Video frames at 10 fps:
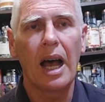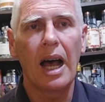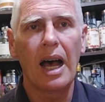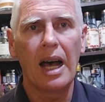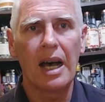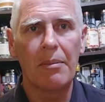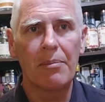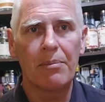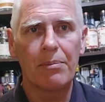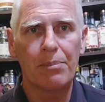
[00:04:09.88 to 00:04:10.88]

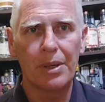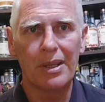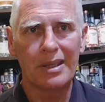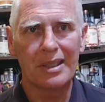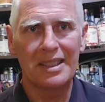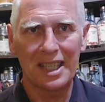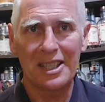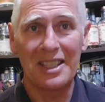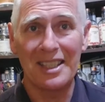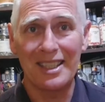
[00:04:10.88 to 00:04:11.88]
But none
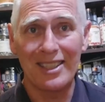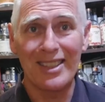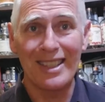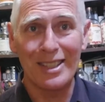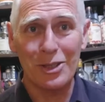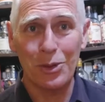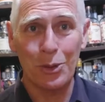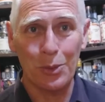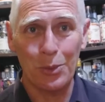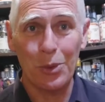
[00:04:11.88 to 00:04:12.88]
of the ingredients
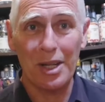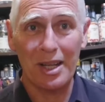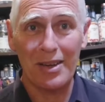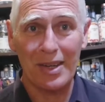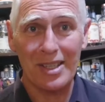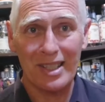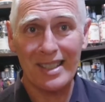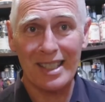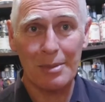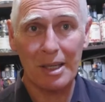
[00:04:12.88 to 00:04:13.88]
short of the water are actually
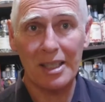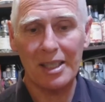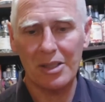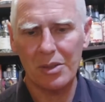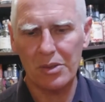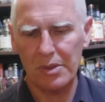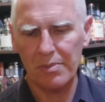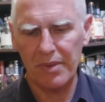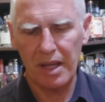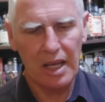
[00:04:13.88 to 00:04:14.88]
Tasmanian in origin.